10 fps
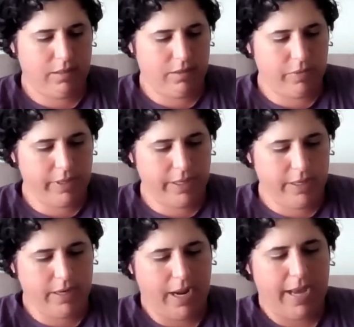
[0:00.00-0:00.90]

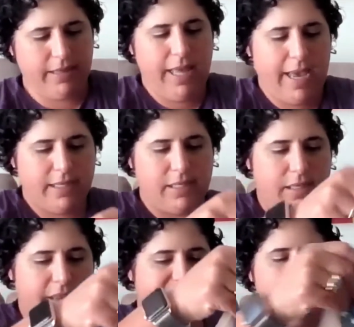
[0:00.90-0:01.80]
When I last
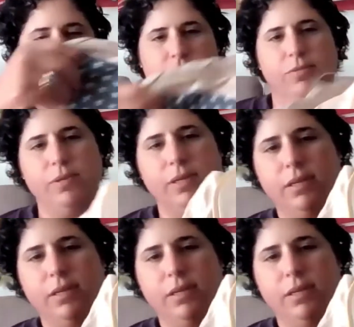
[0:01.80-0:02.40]
left you,